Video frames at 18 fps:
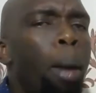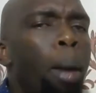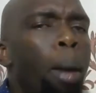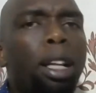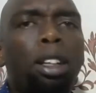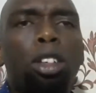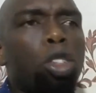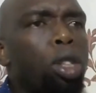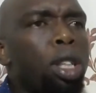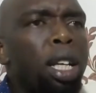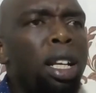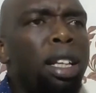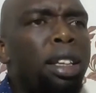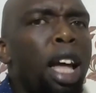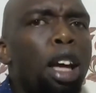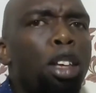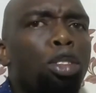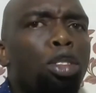but really
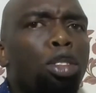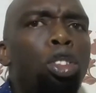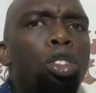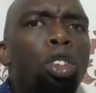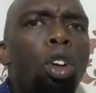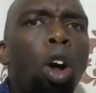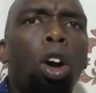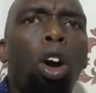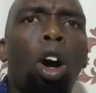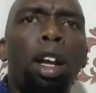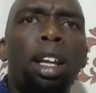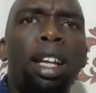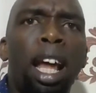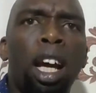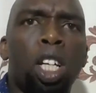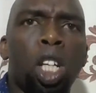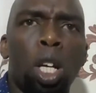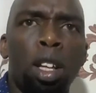there is no
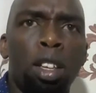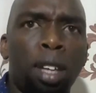connection.